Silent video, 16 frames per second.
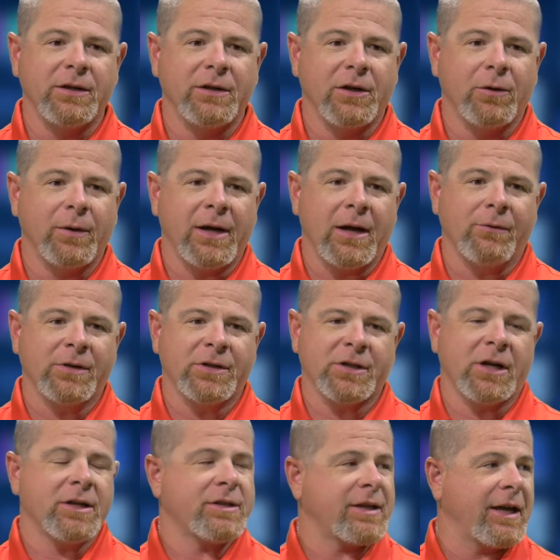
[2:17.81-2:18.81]
You know, we got
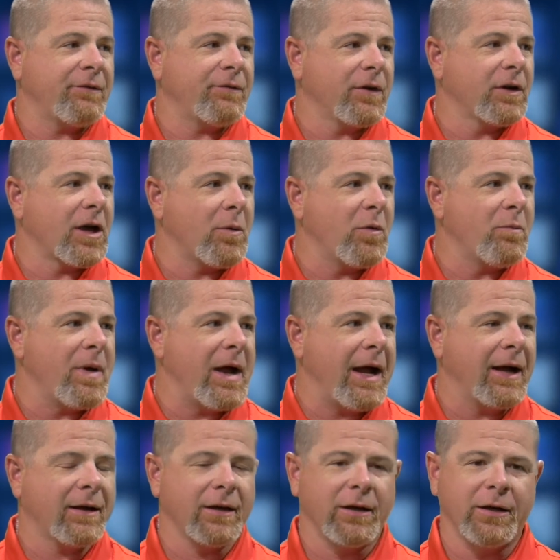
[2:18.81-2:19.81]
Rashawn Sanford coming back.